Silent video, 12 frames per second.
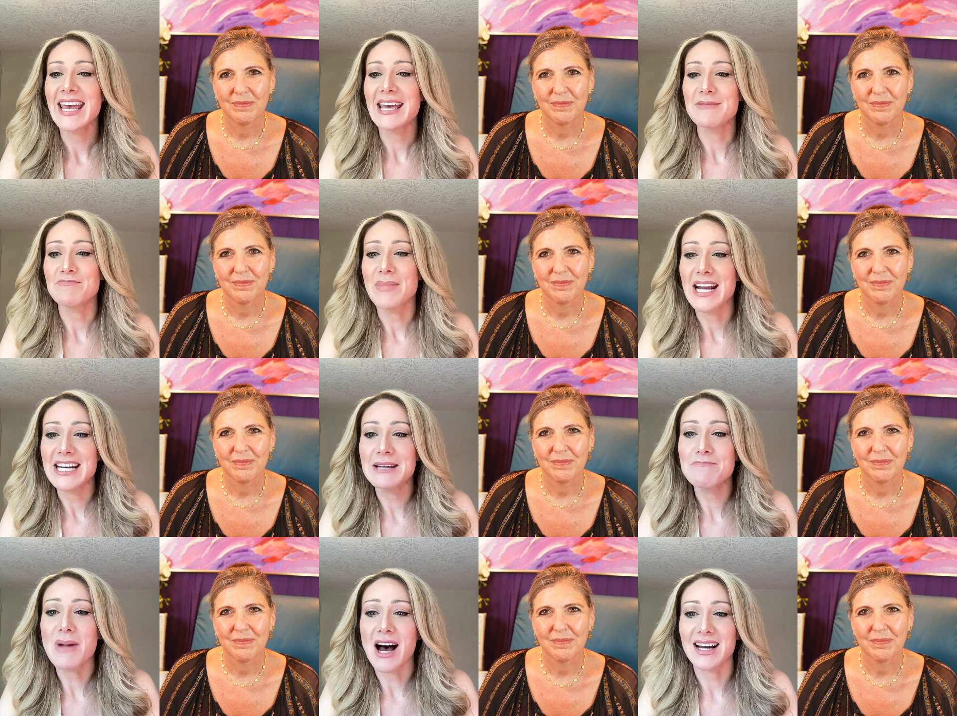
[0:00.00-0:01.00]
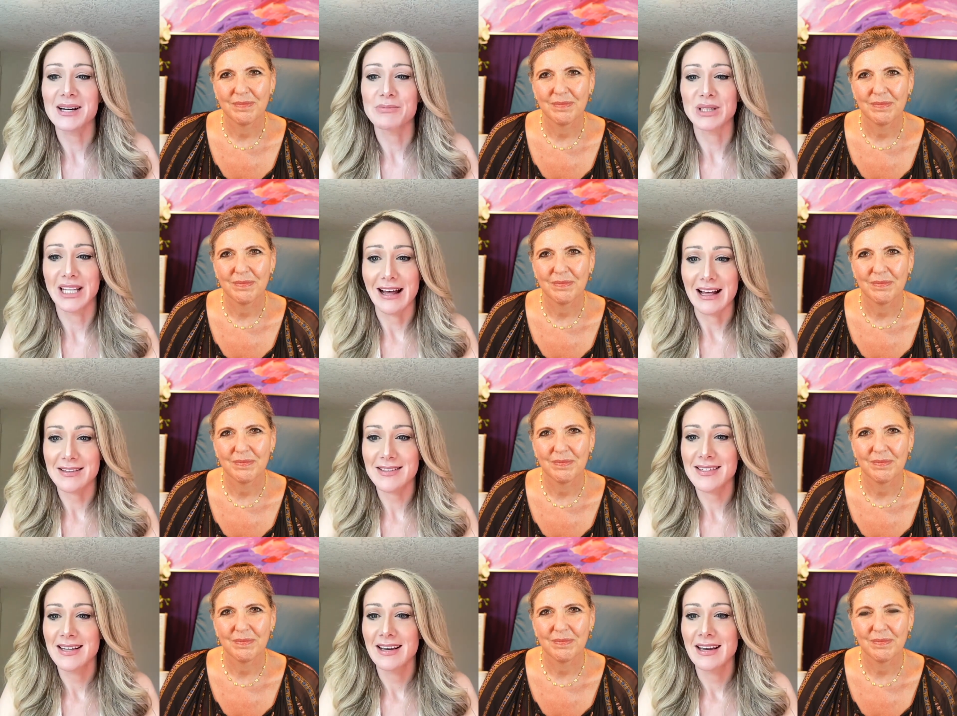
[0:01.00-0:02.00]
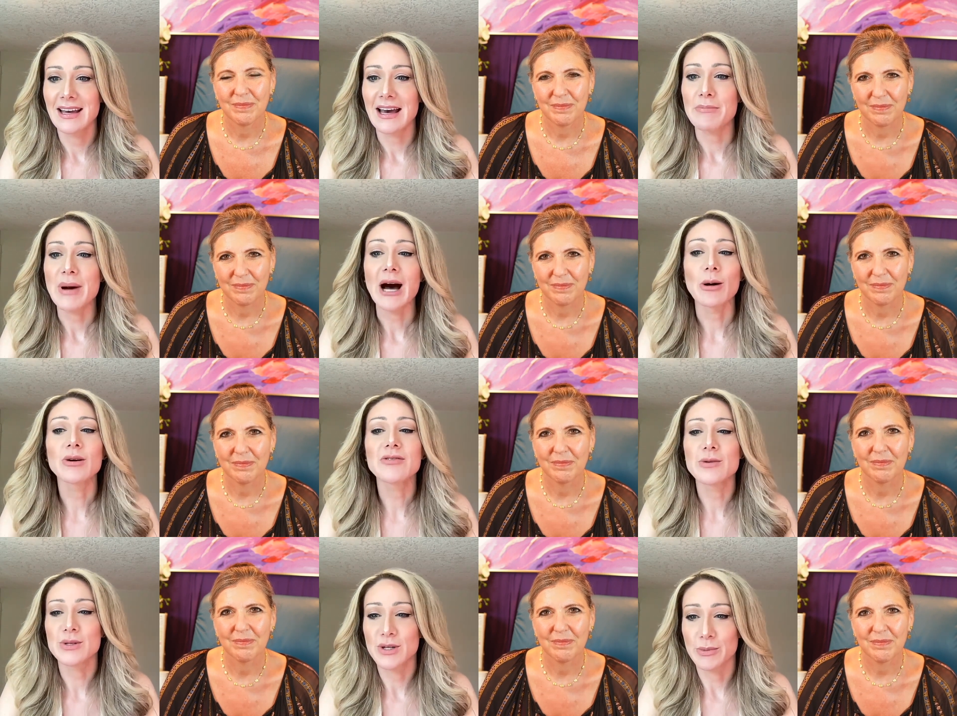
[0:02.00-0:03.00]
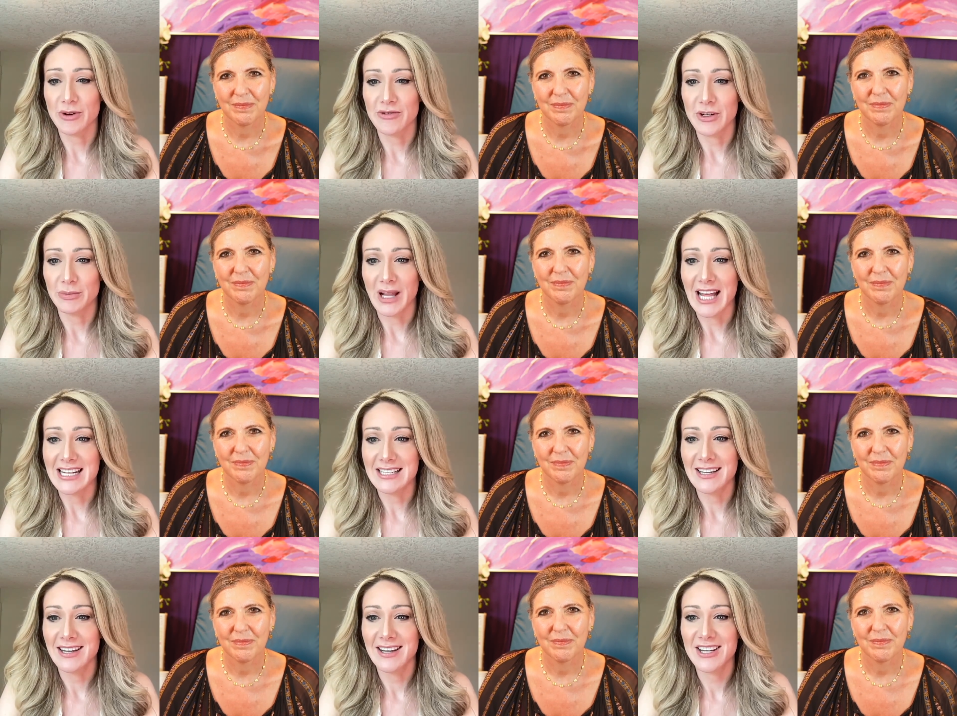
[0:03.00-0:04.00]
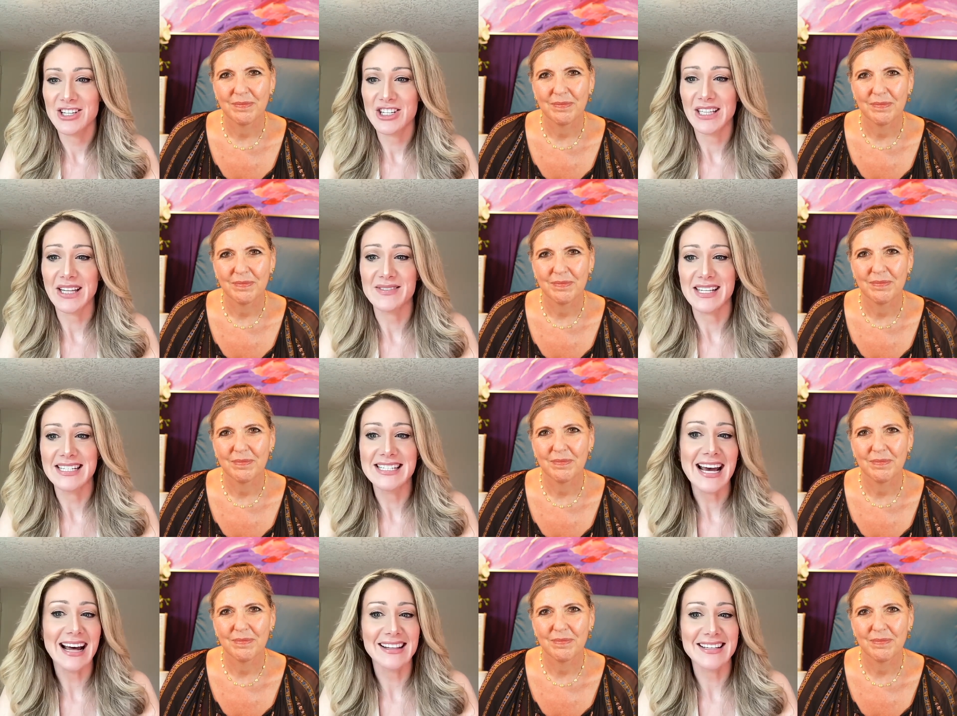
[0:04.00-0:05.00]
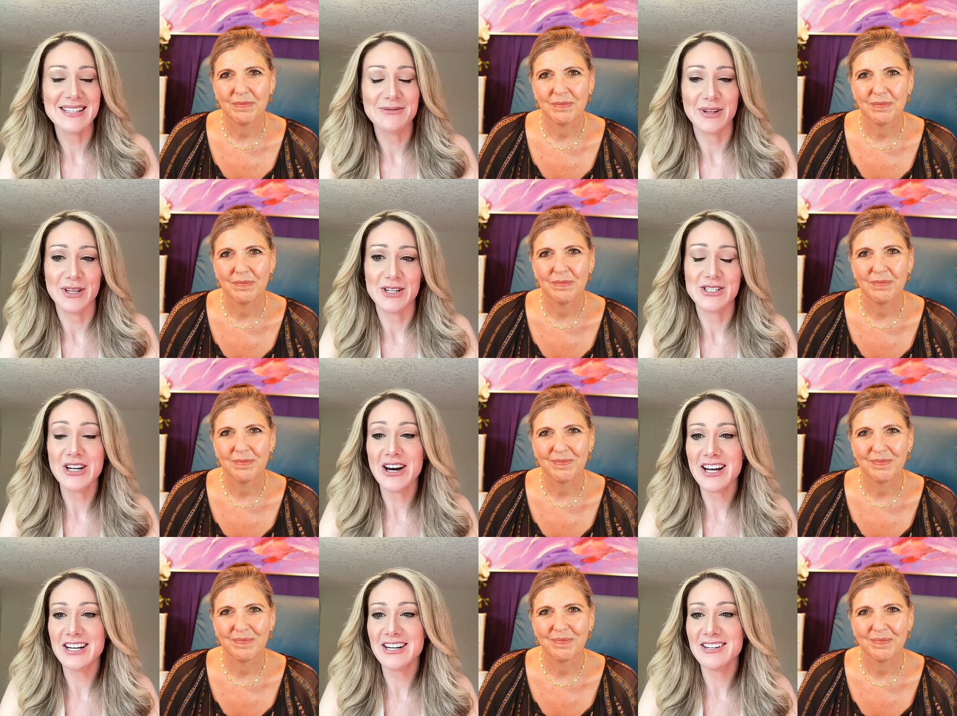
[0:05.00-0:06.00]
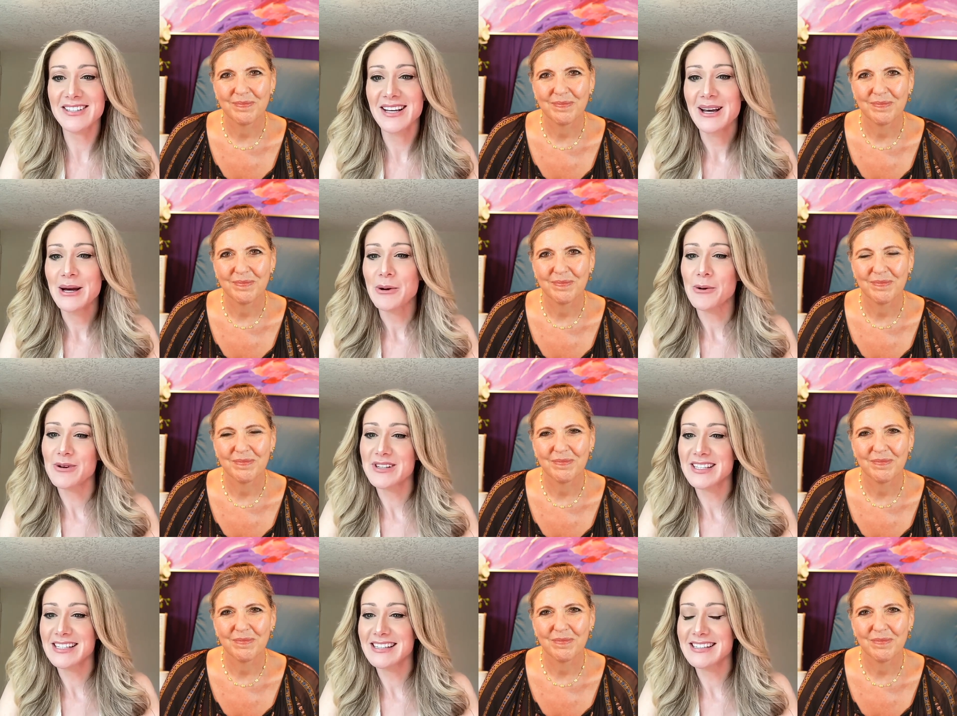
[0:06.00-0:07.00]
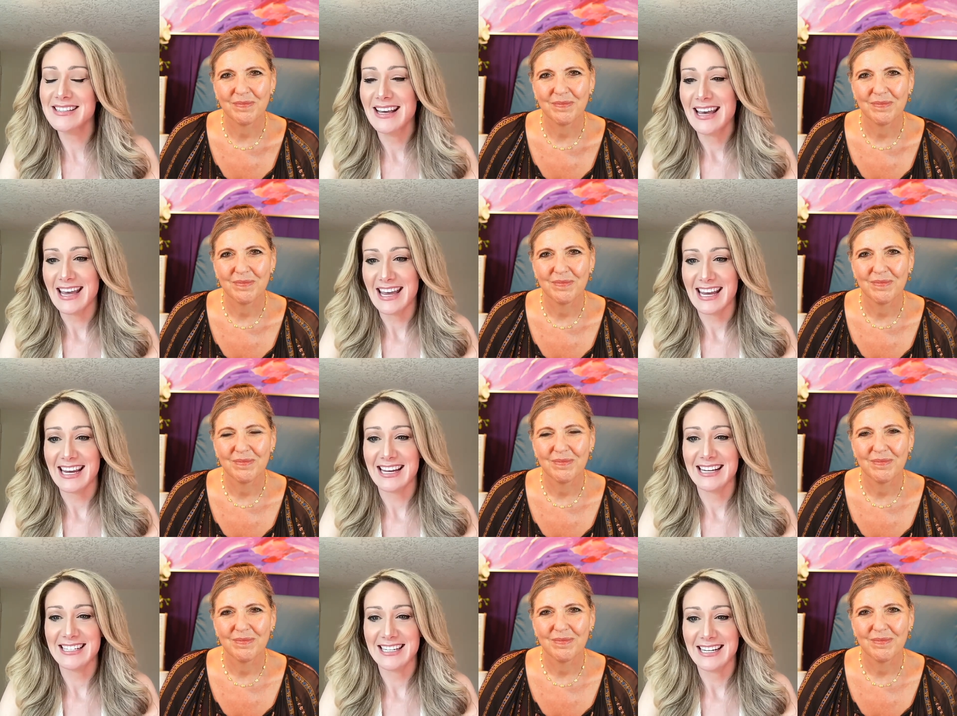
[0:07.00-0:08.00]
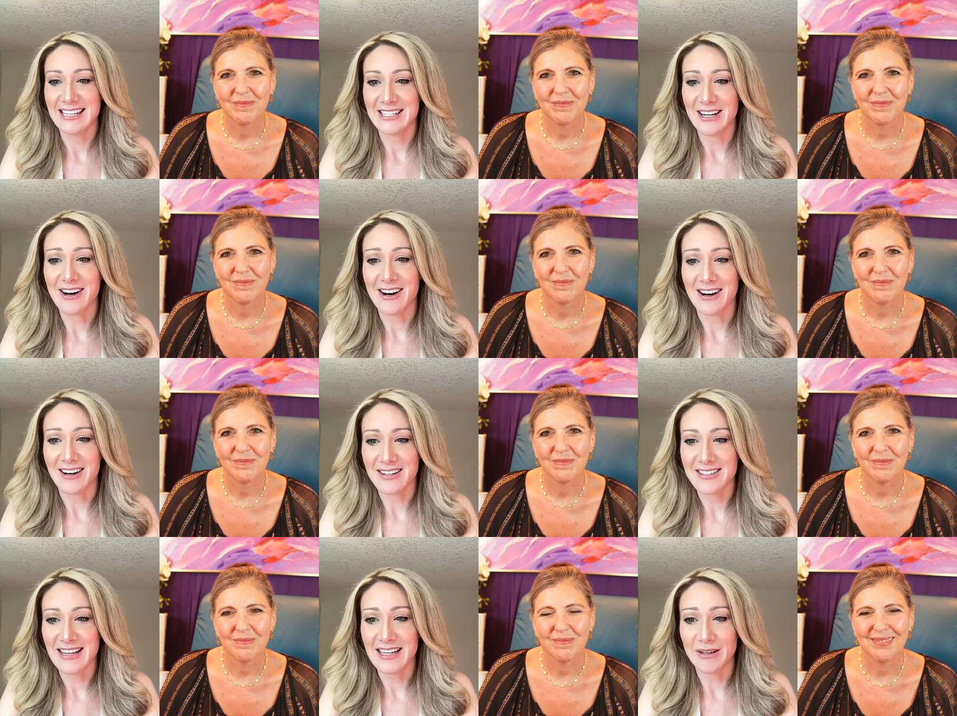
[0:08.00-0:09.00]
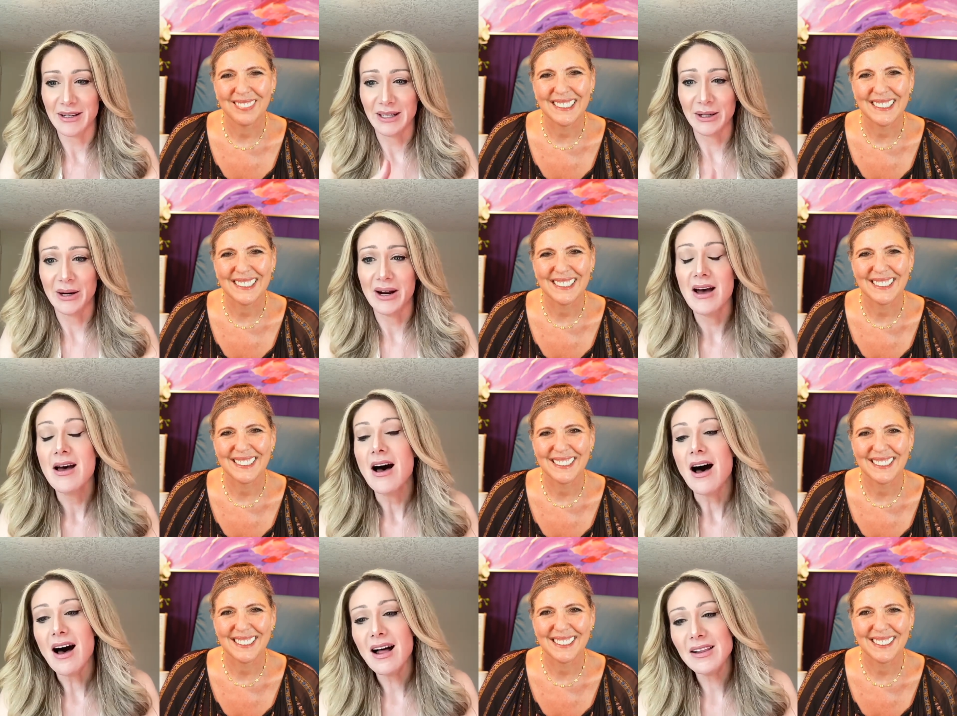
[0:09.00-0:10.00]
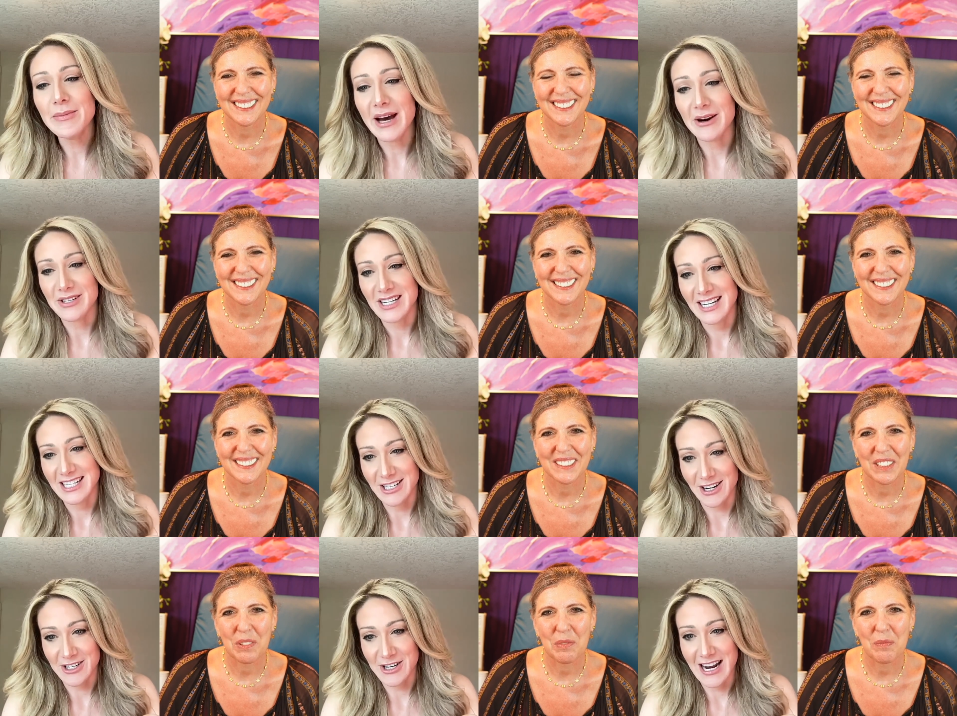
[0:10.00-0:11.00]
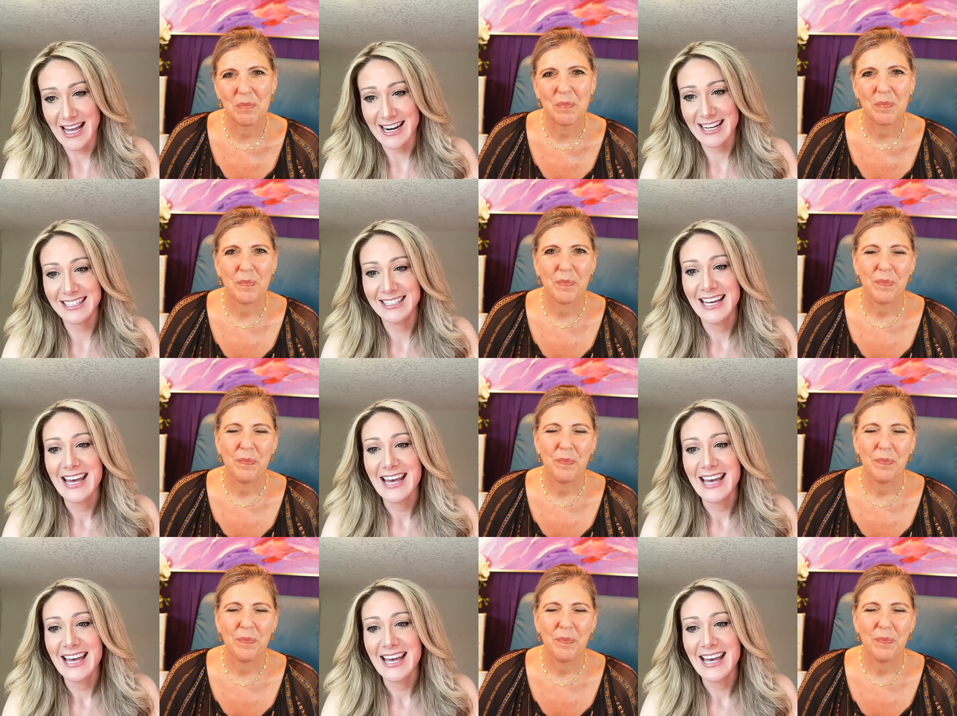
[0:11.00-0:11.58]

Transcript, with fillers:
Speaker 1: and Mighty Maca Plus, a powerful superfood blend. She lives in Dallas with her daughters, horses, and dogs. And you can learn all about Dr. Anna